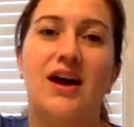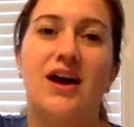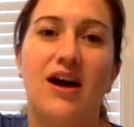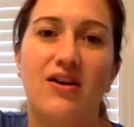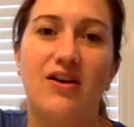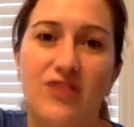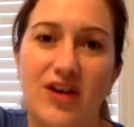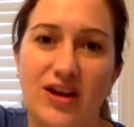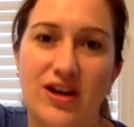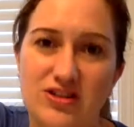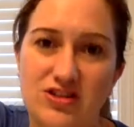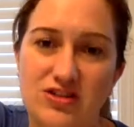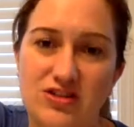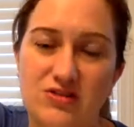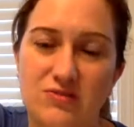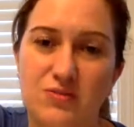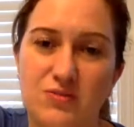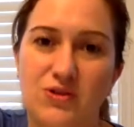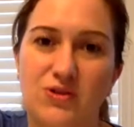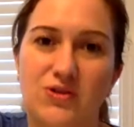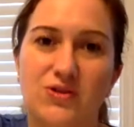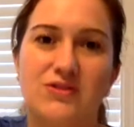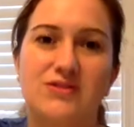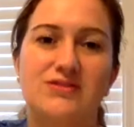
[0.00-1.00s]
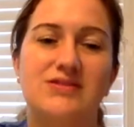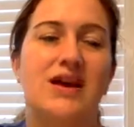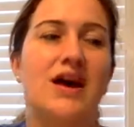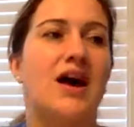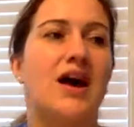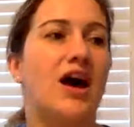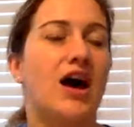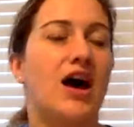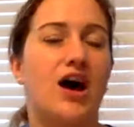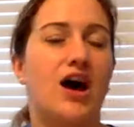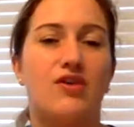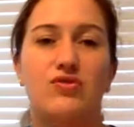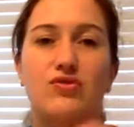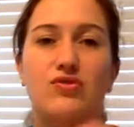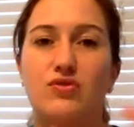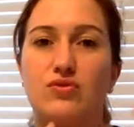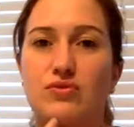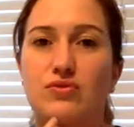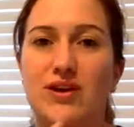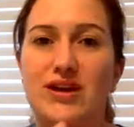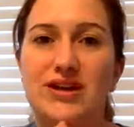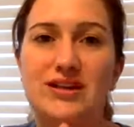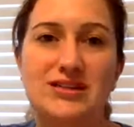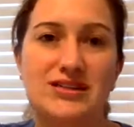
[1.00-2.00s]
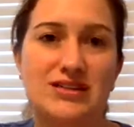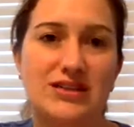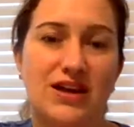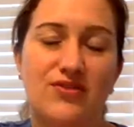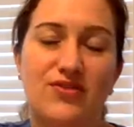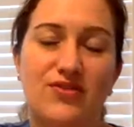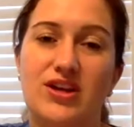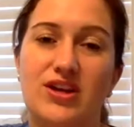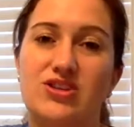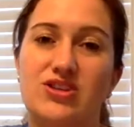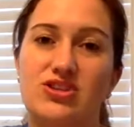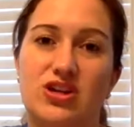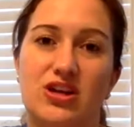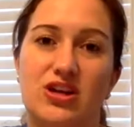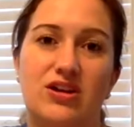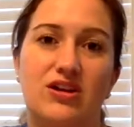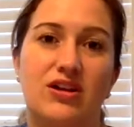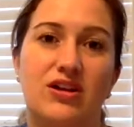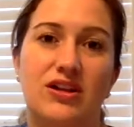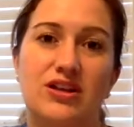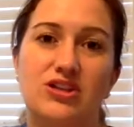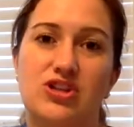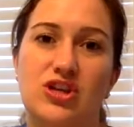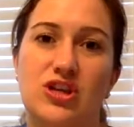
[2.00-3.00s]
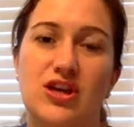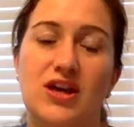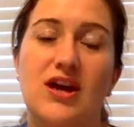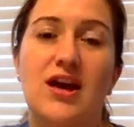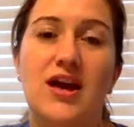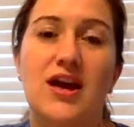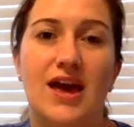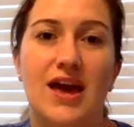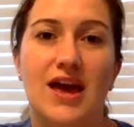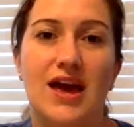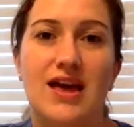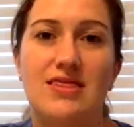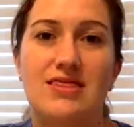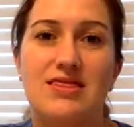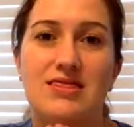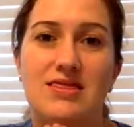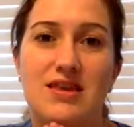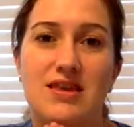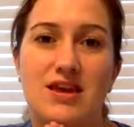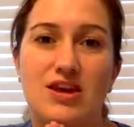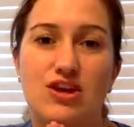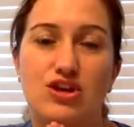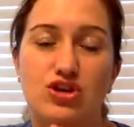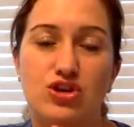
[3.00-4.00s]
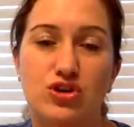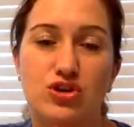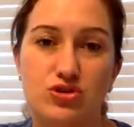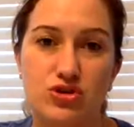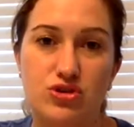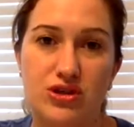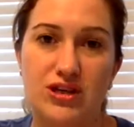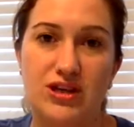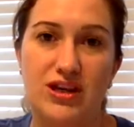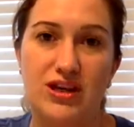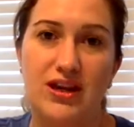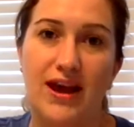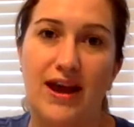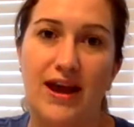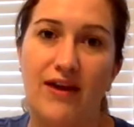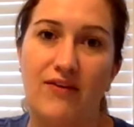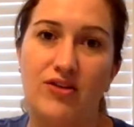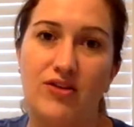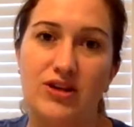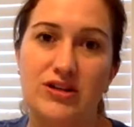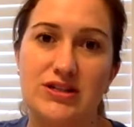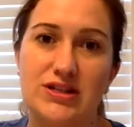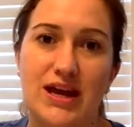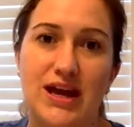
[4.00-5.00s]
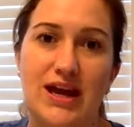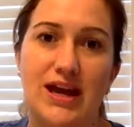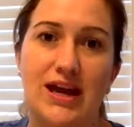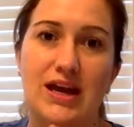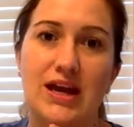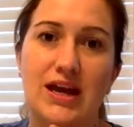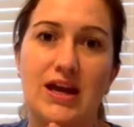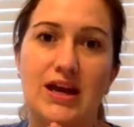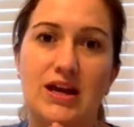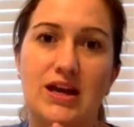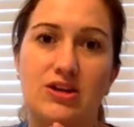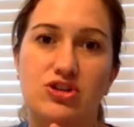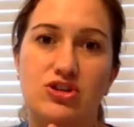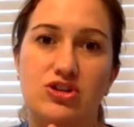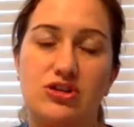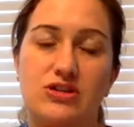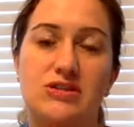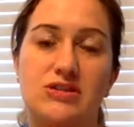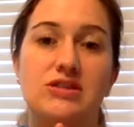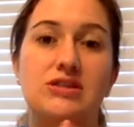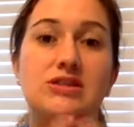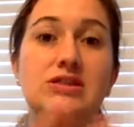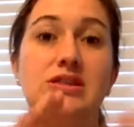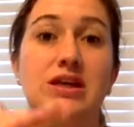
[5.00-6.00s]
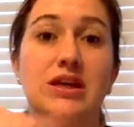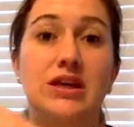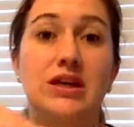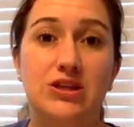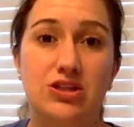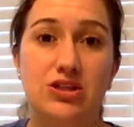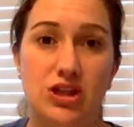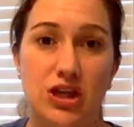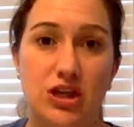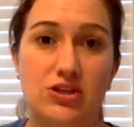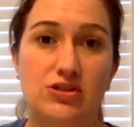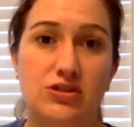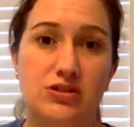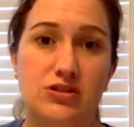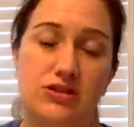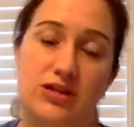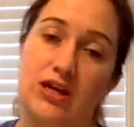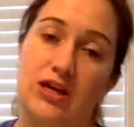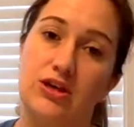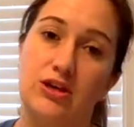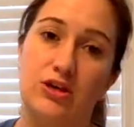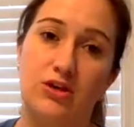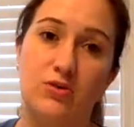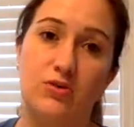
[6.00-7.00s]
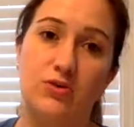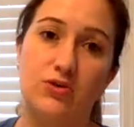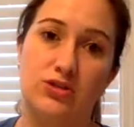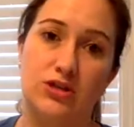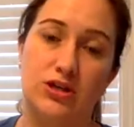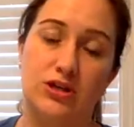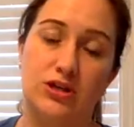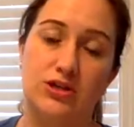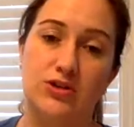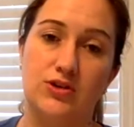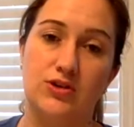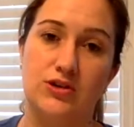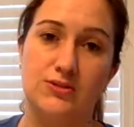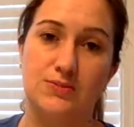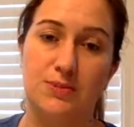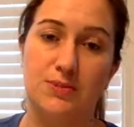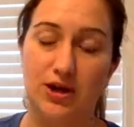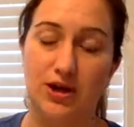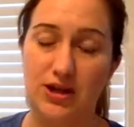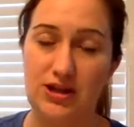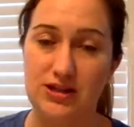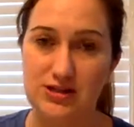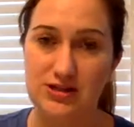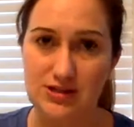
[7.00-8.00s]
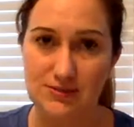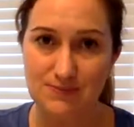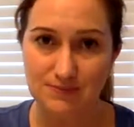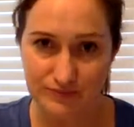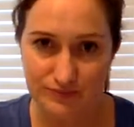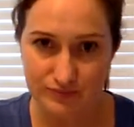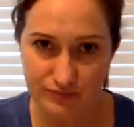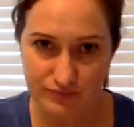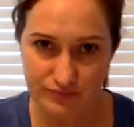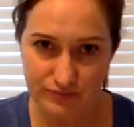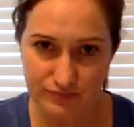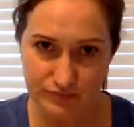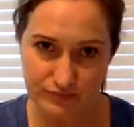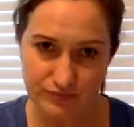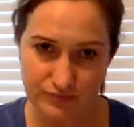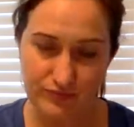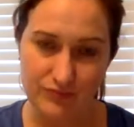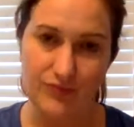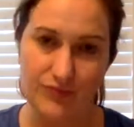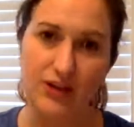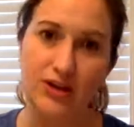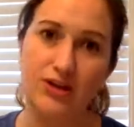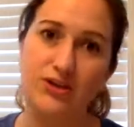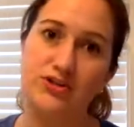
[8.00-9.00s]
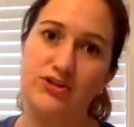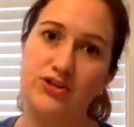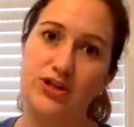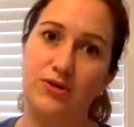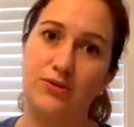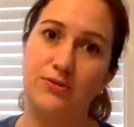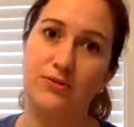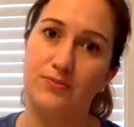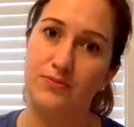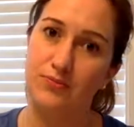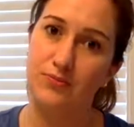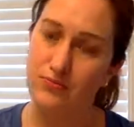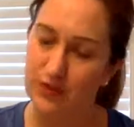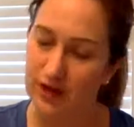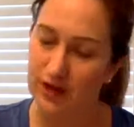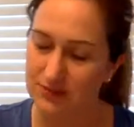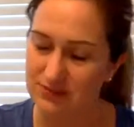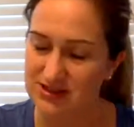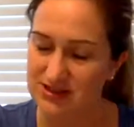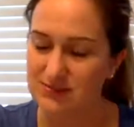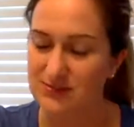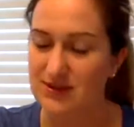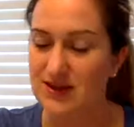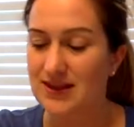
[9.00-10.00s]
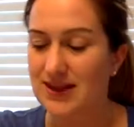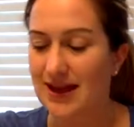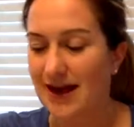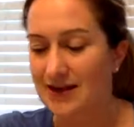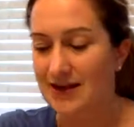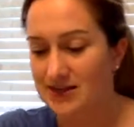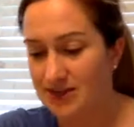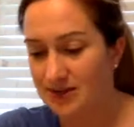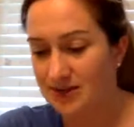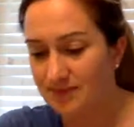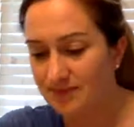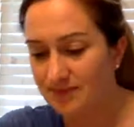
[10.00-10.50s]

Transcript: of vegetables, of great stuff in Shakeology, and you drink it every day and just see the changes that you will start to experience. So promise me that.